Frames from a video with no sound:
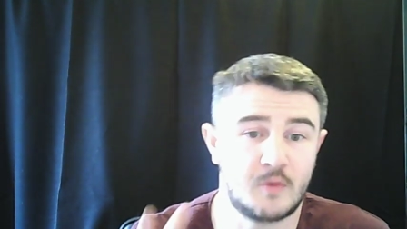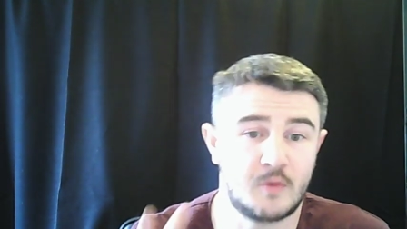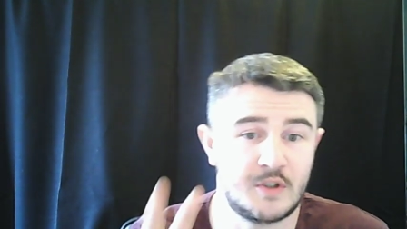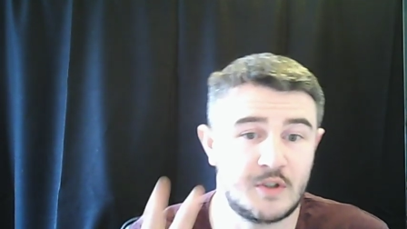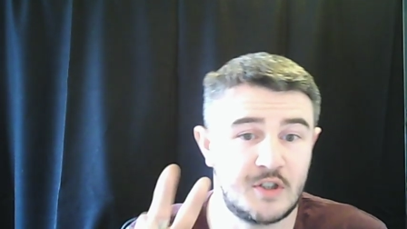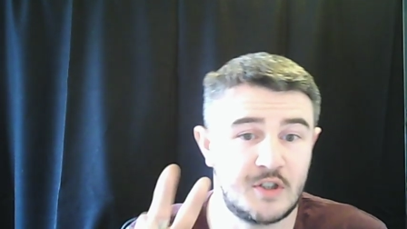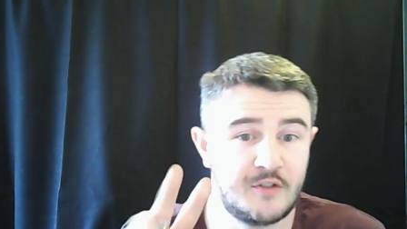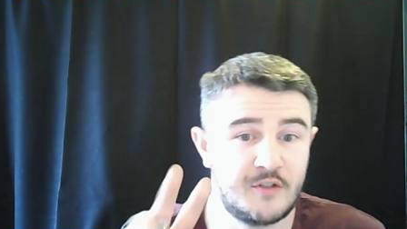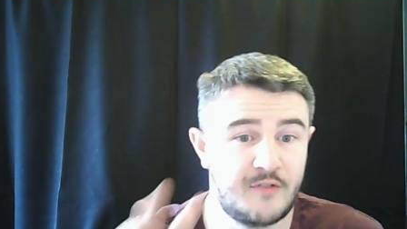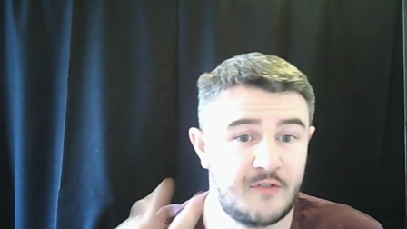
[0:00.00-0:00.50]

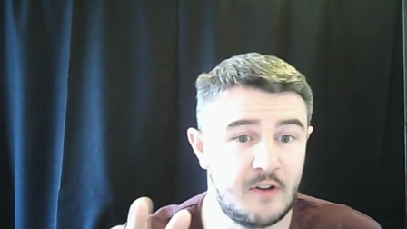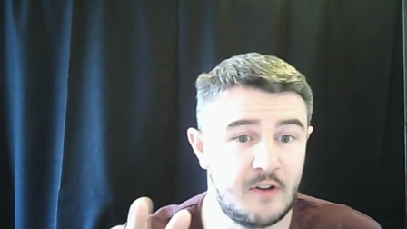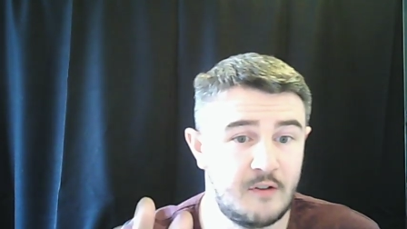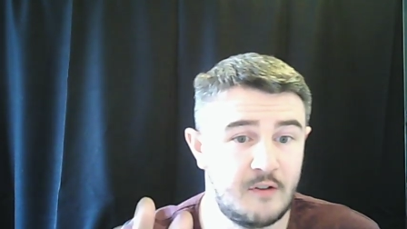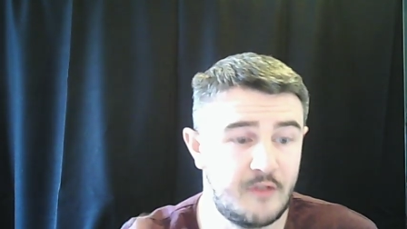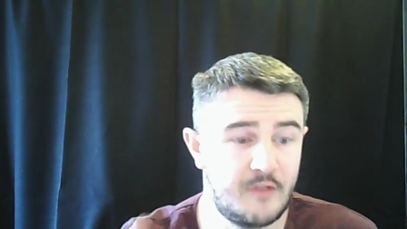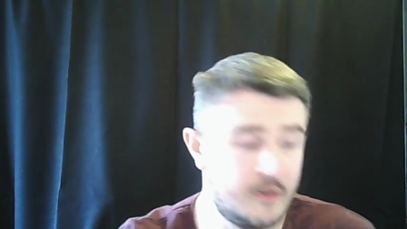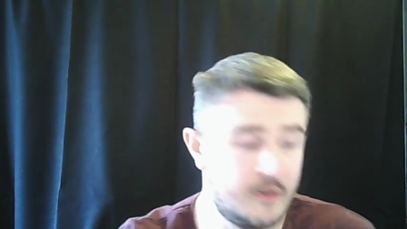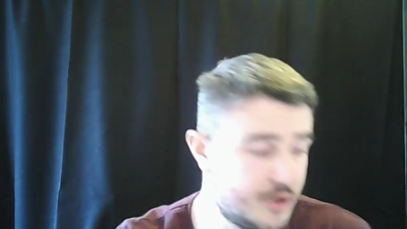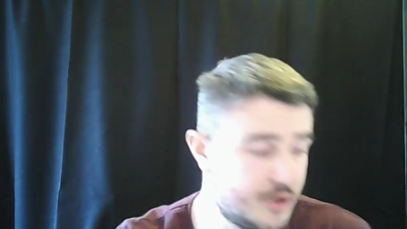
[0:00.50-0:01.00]
which is very,
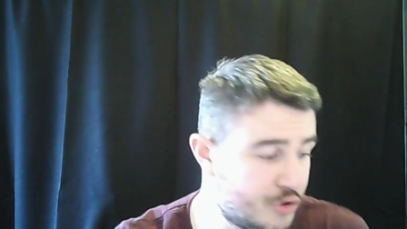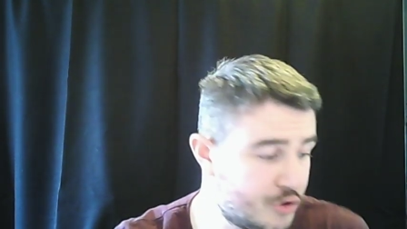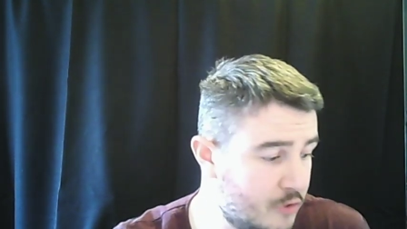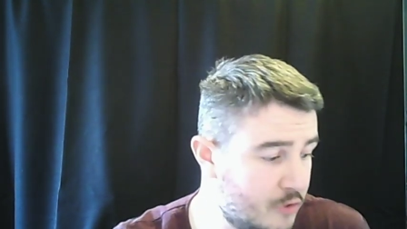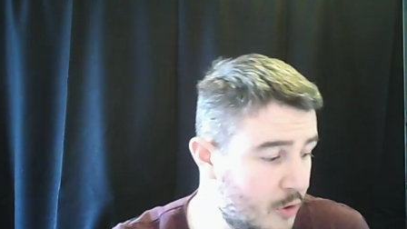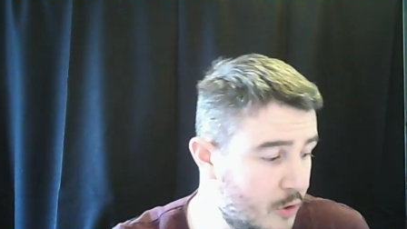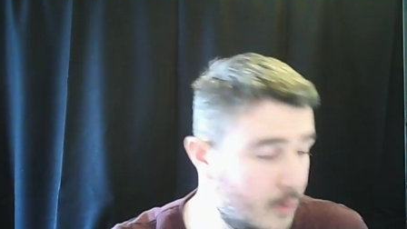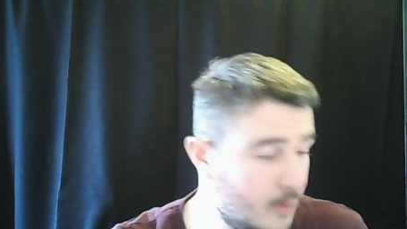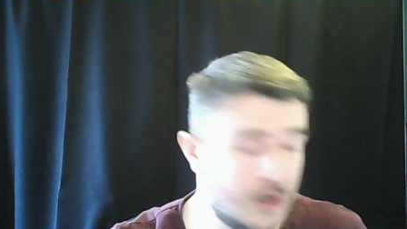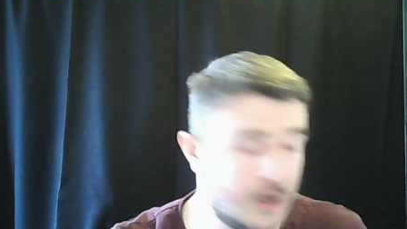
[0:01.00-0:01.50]
very
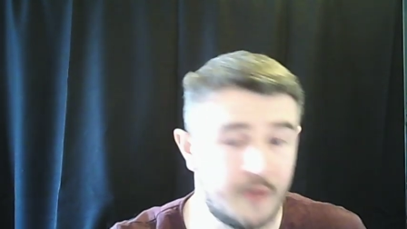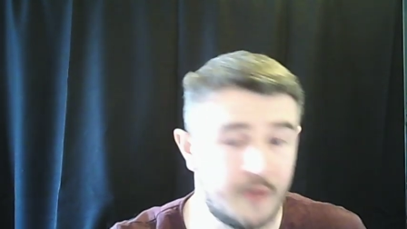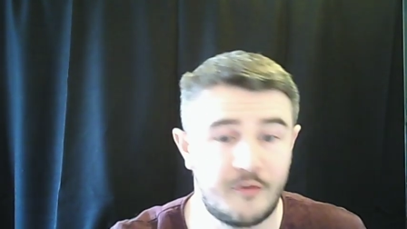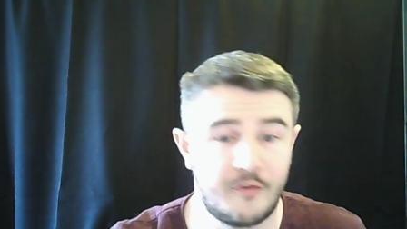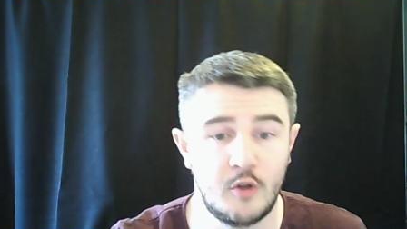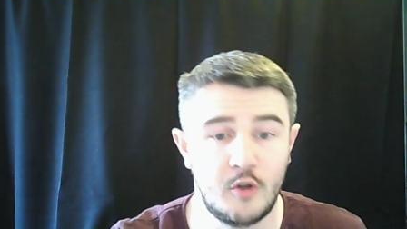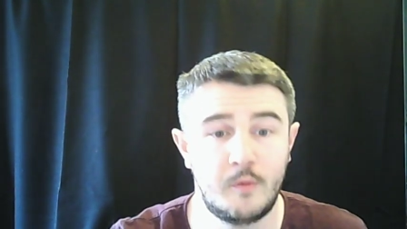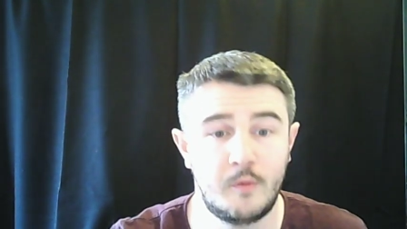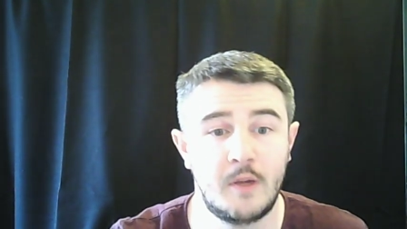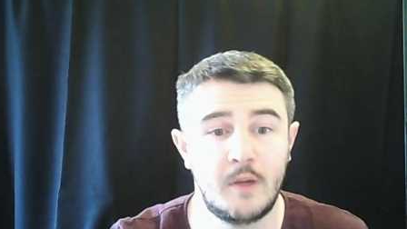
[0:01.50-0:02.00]
true, and a
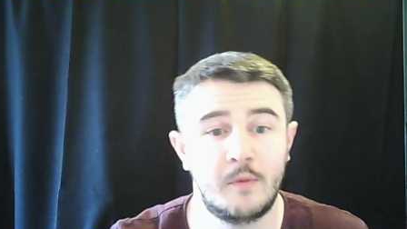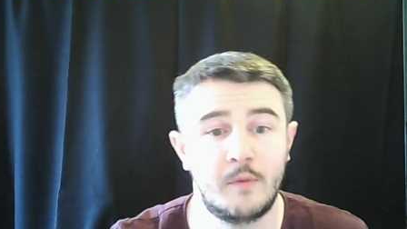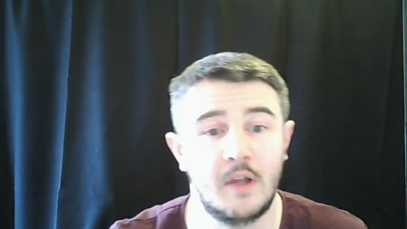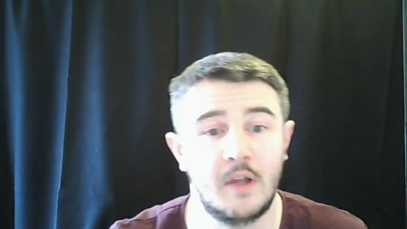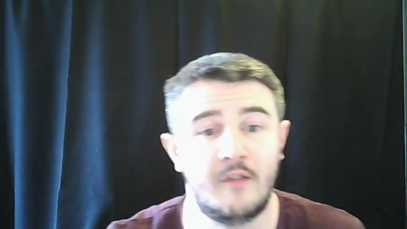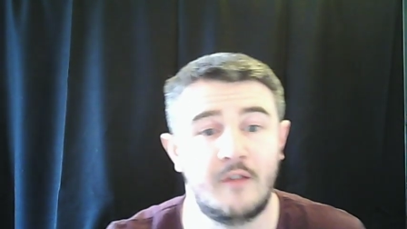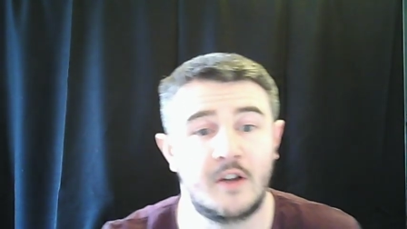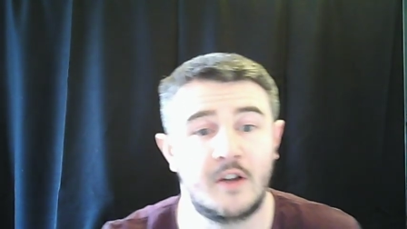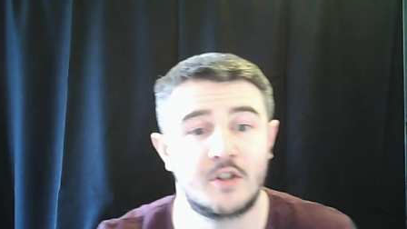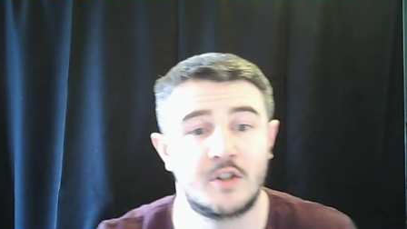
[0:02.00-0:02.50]
few people
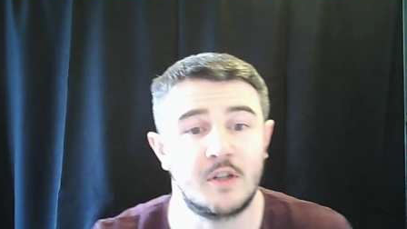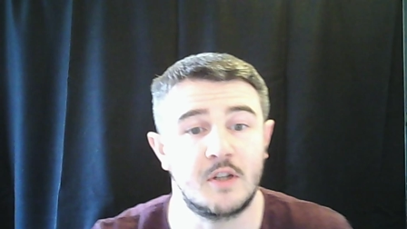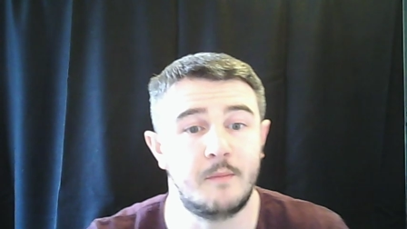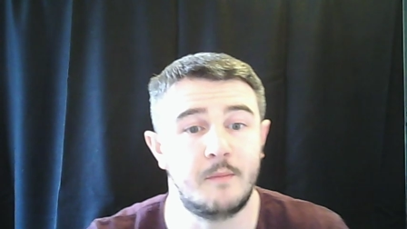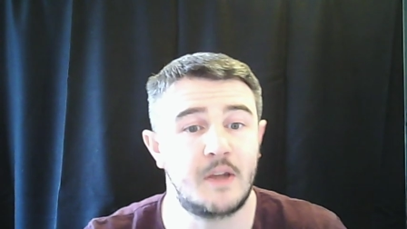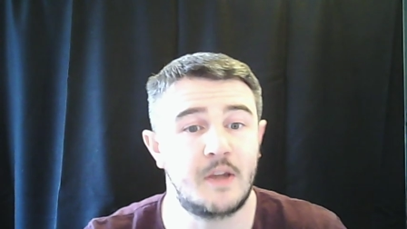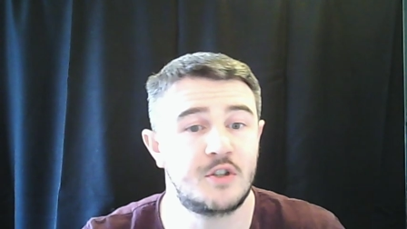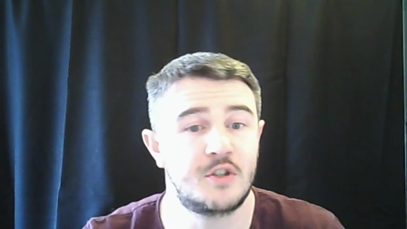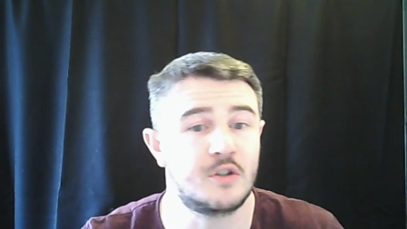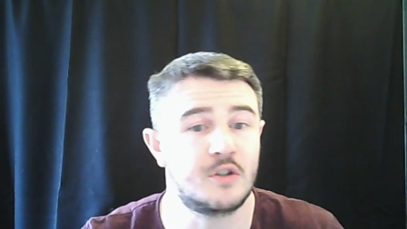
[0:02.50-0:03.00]
have actually
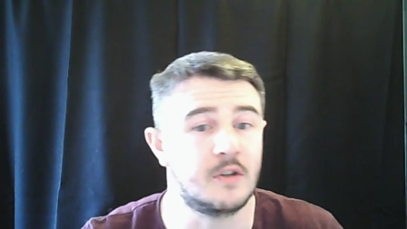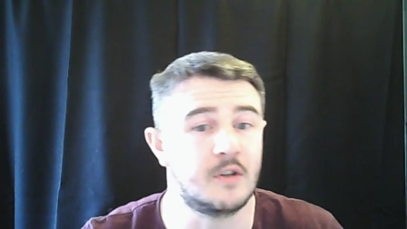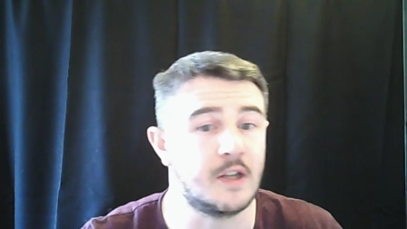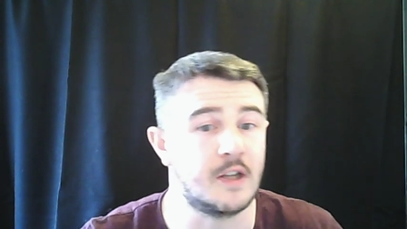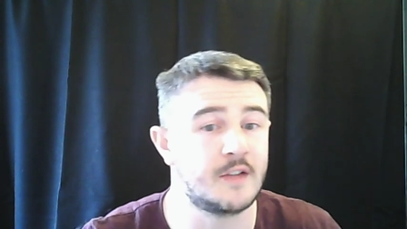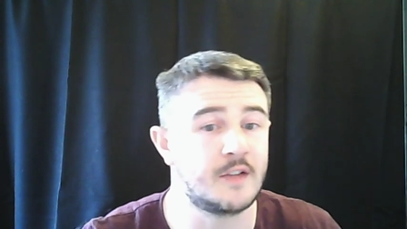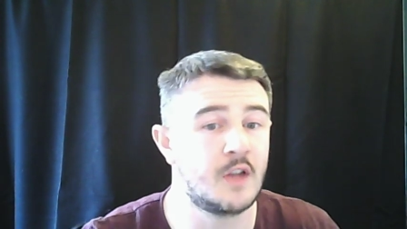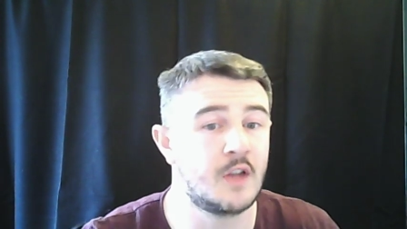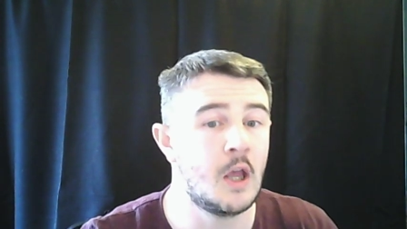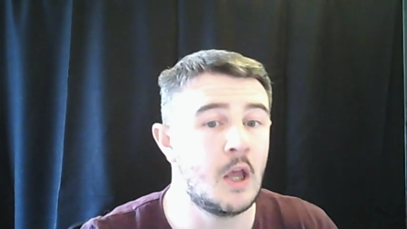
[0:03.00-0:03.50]
mentioned
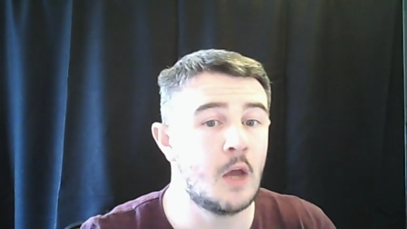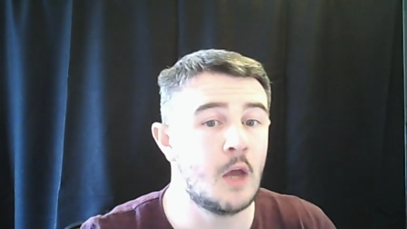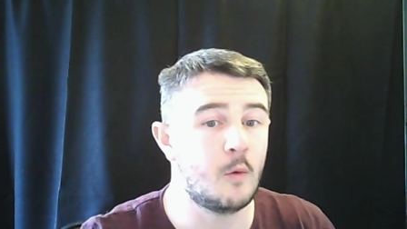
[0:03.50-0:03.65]
this.